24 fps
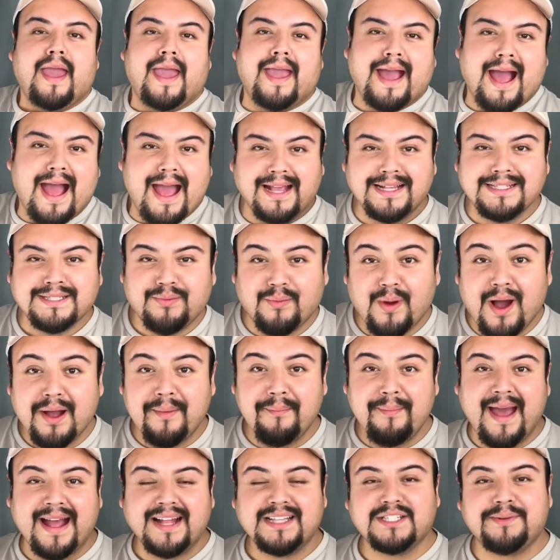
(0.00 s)
Hey guys,
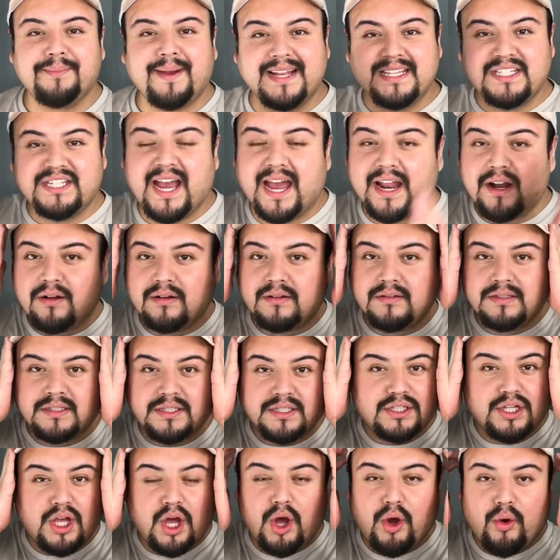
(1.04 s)
welcome back to my channel.
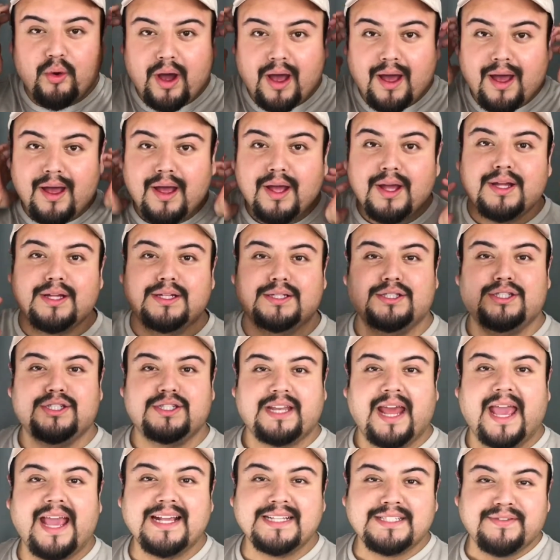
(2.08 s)
So
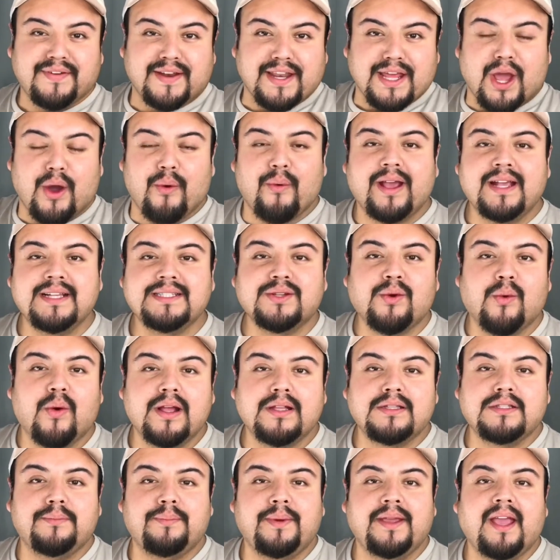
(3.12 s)
today's video is
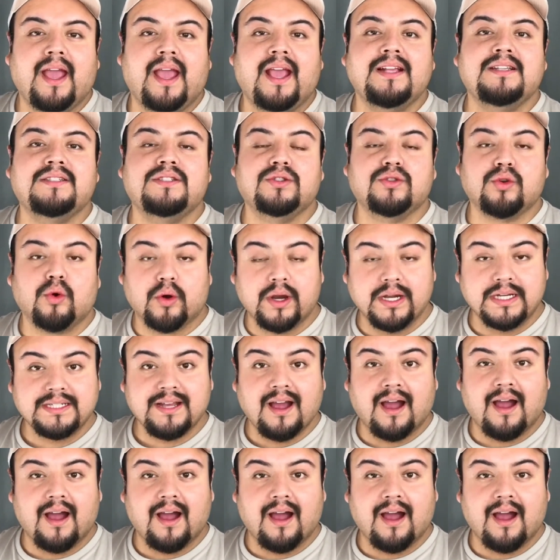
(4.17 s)
going to be a story